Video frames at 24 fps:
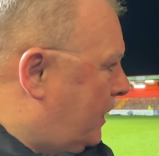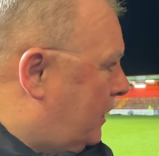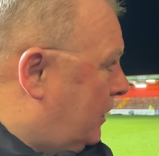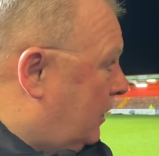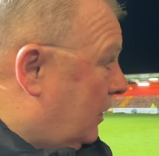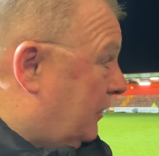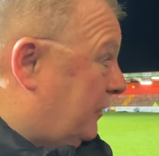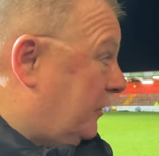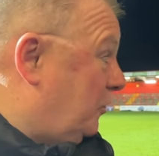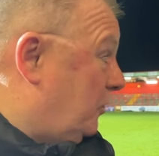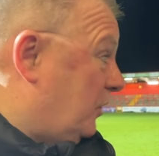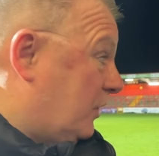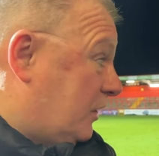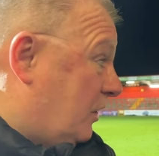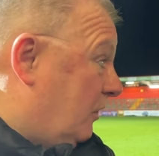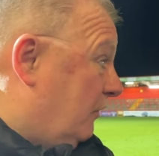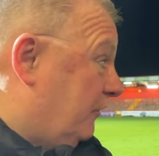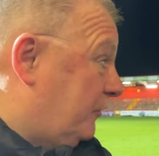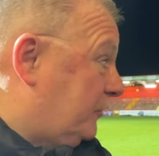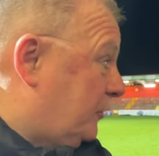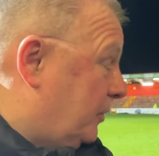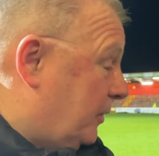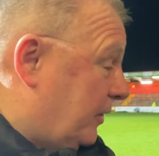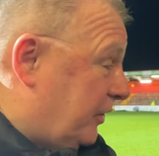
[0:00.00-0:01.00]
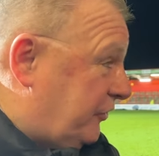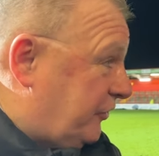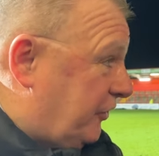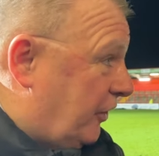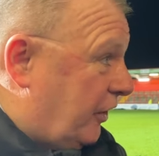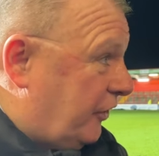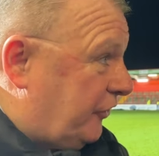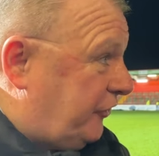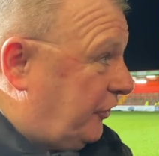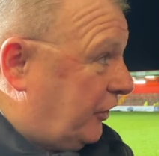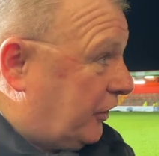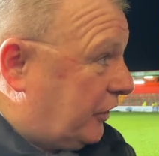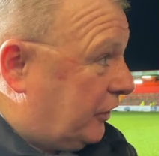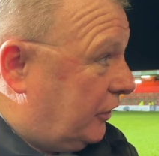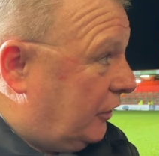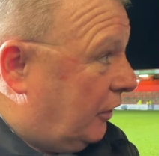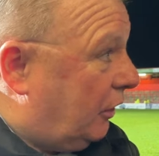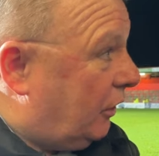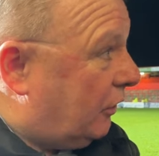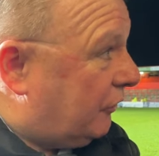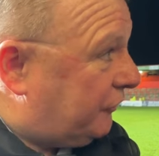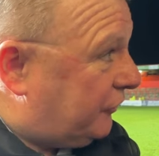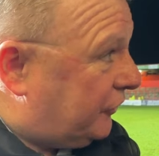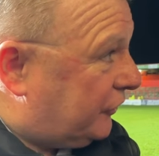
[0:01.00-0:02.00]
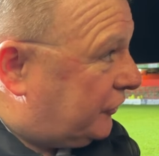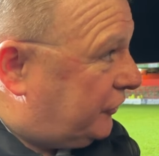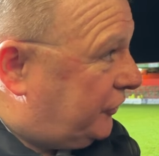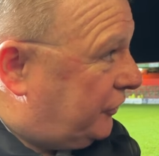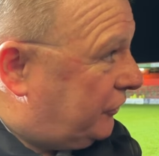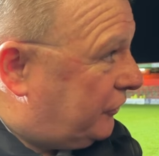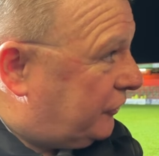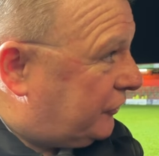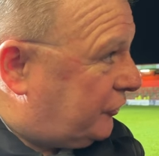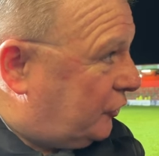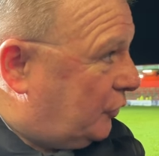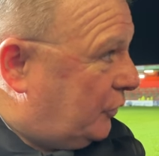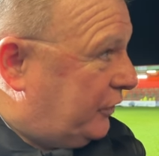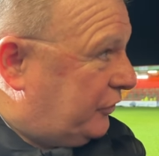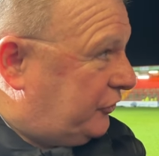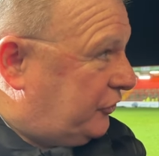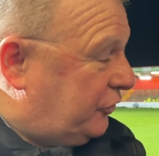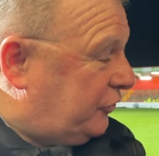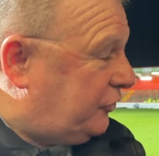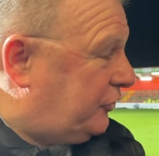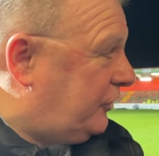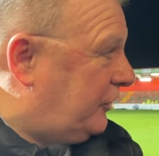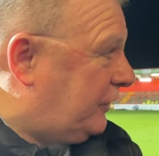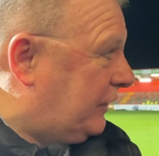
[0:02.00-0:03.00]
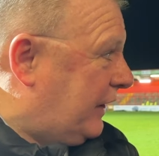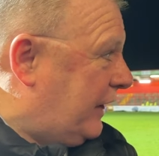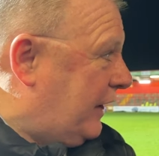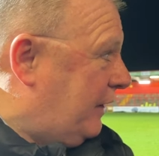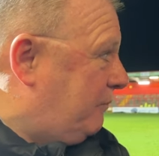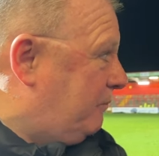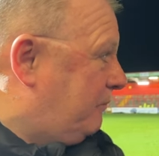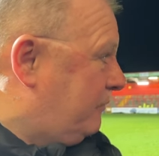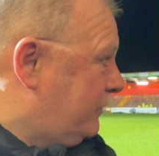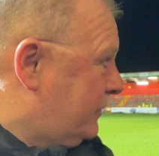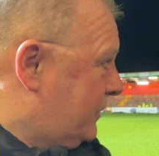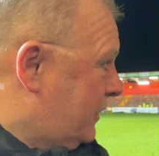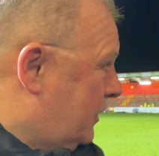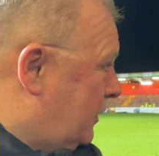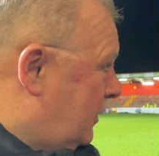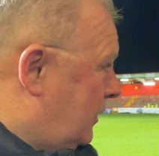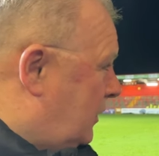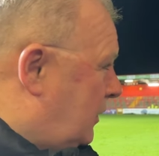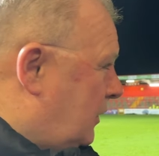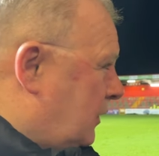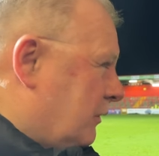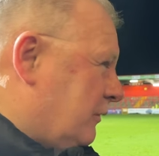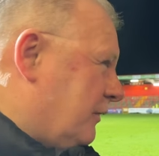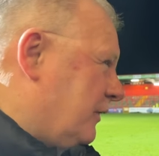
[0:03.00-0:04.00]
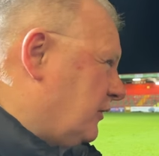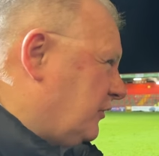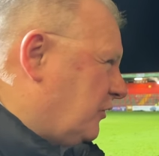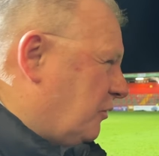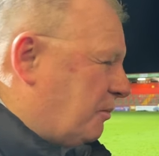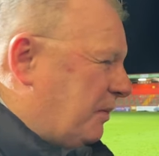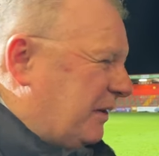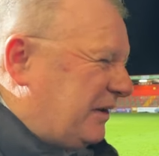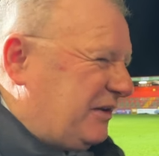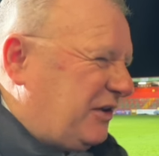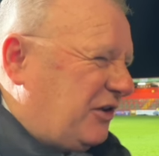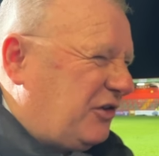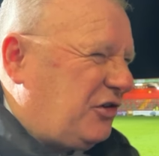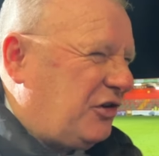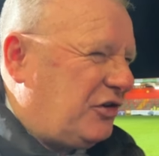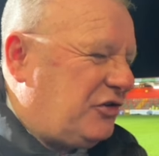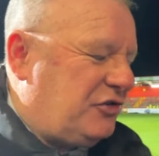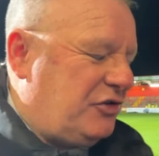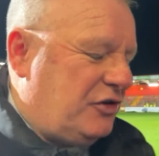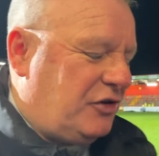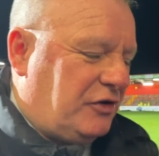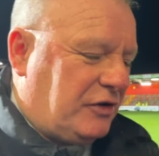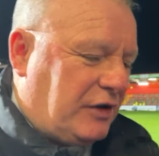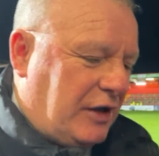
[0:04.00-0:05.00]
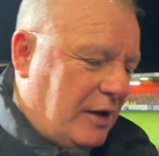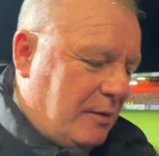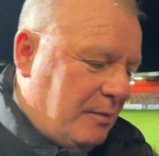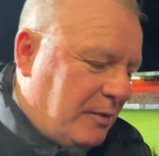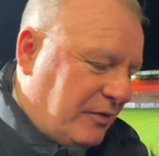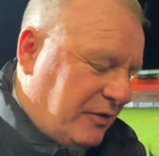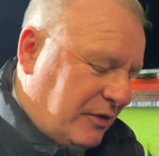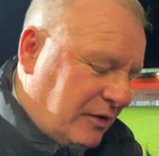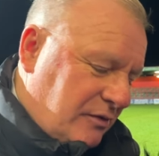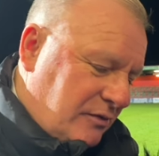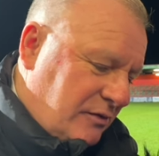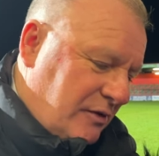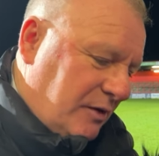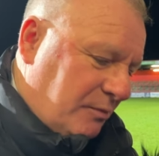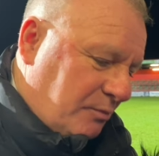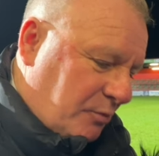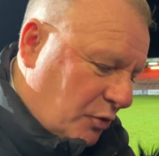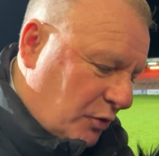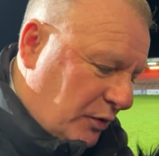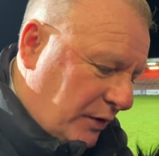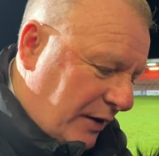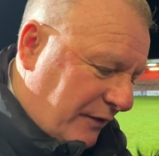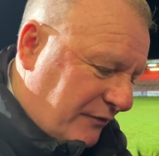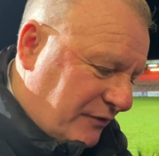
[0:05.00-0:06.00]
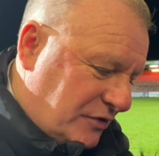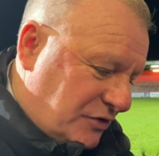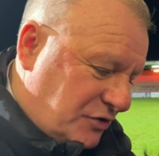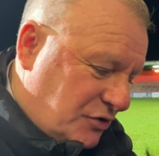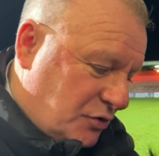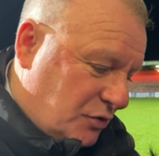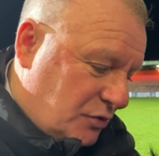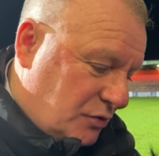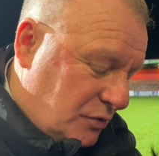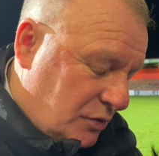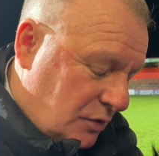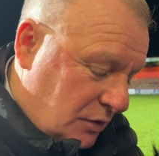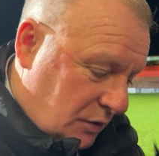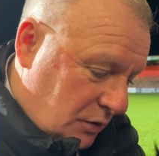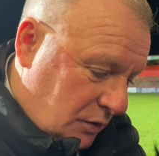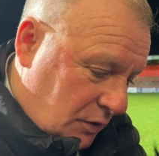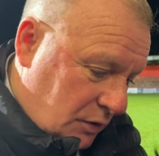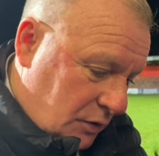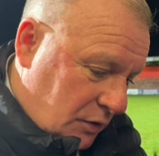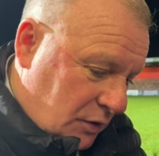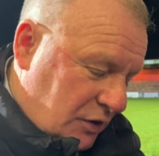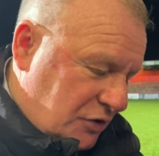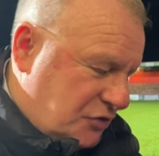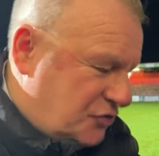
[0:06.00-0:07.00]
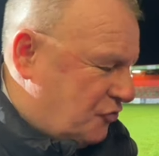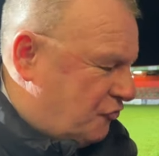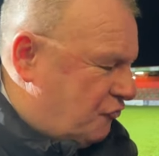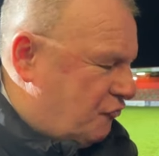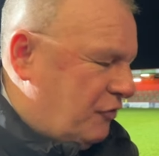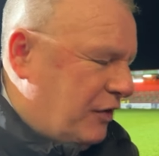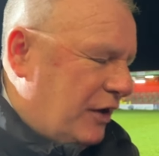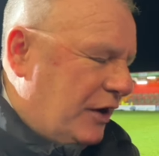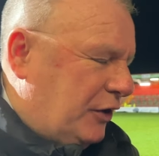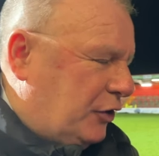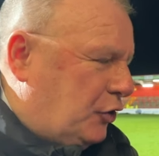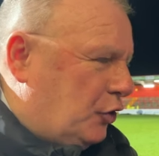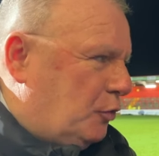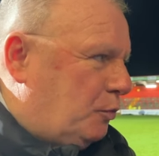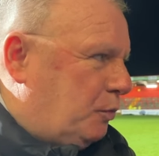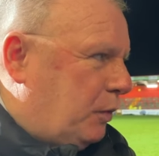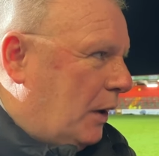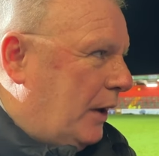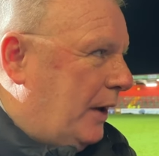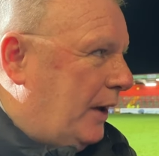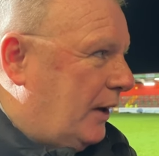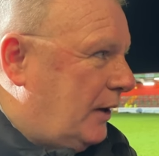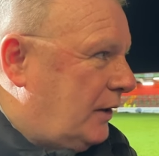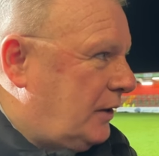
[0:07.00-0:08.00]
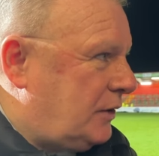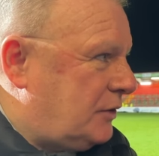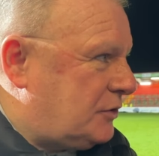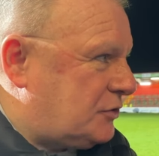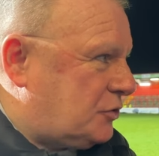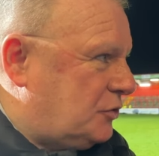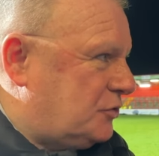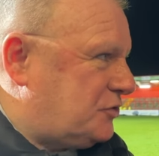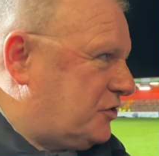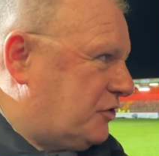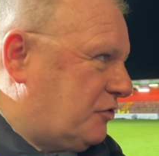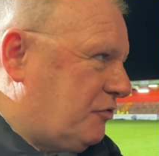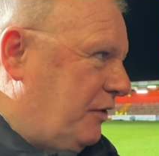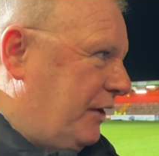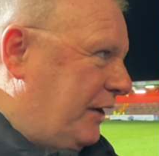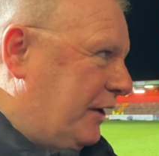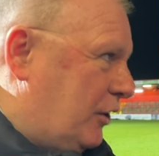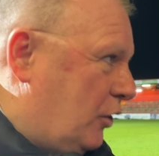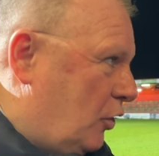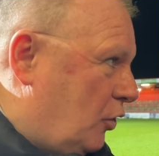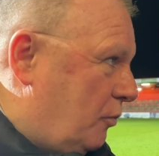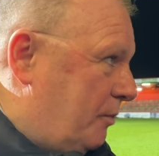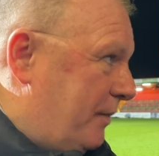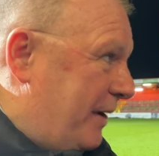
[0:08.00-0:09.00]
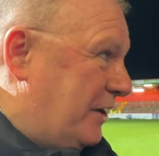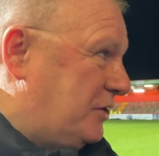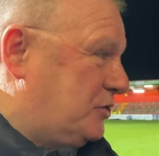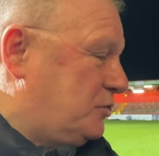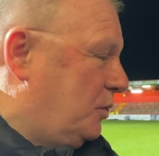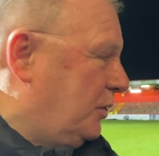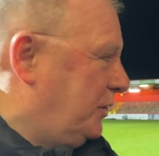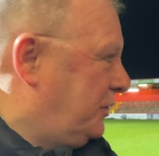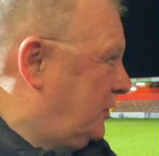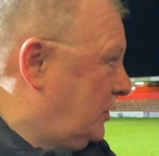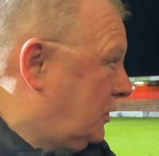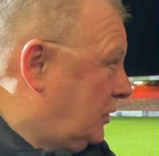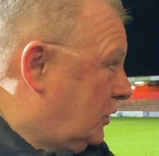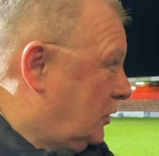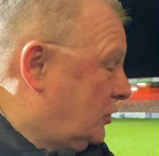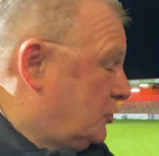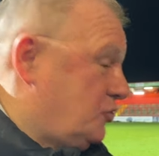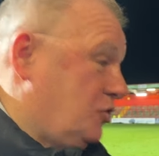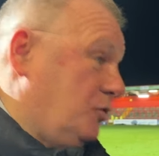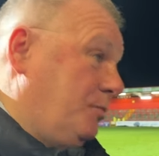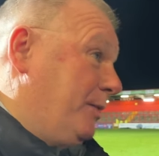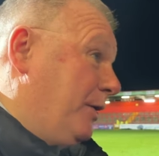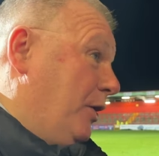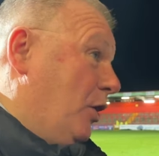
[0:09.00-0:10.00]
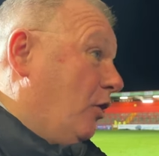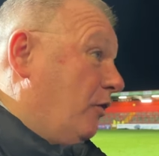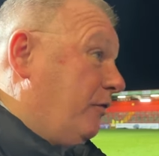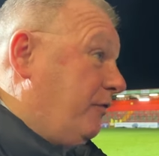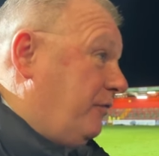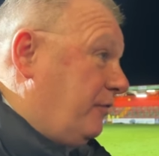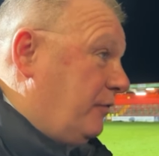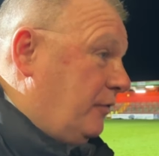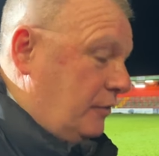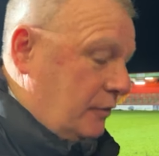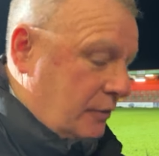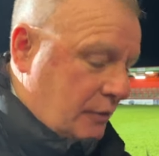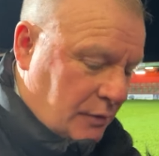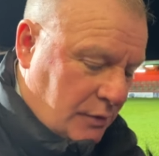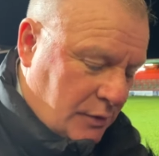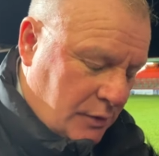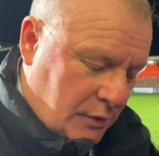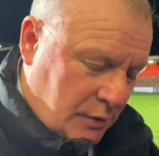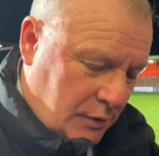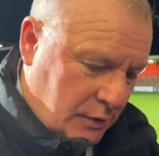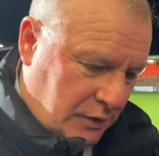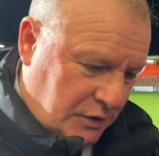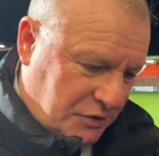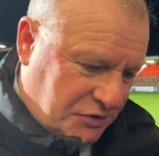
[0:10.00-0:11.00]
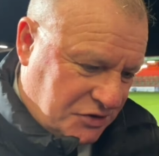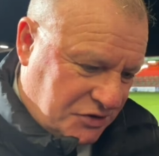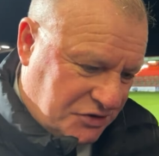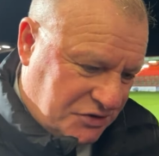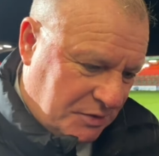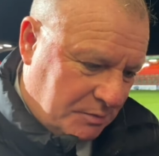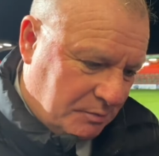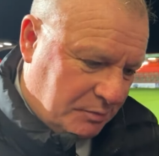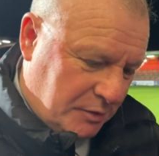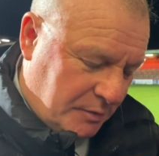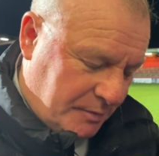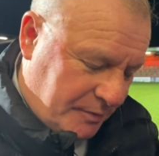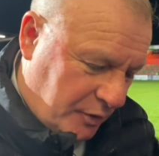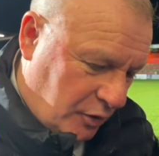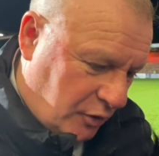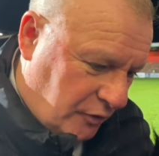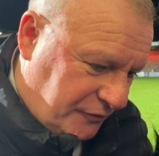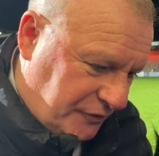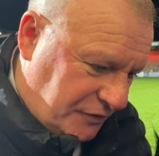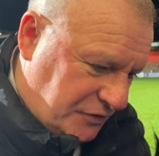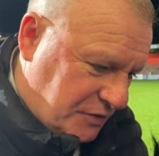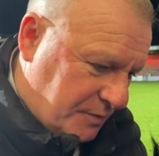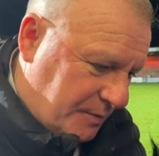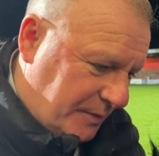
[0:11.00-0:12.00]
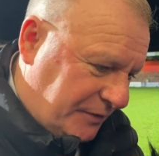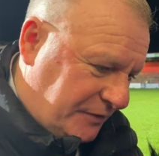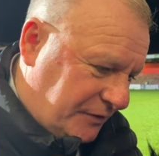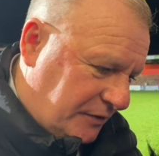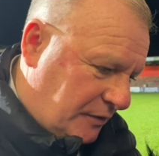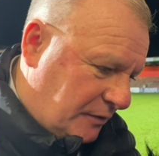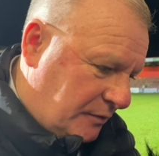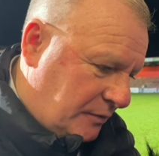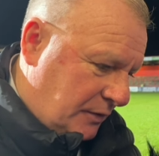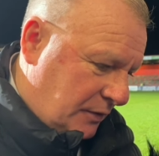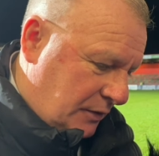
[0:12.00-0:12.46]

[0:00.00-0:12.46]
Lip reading: I think we're comfortable at the start of second half. There's no issues in the game. I think there's a big decision in the game. I think their boy Evans, who is a really good player, scores a great goal, makes one, should be off. He should simply be off. He's committed a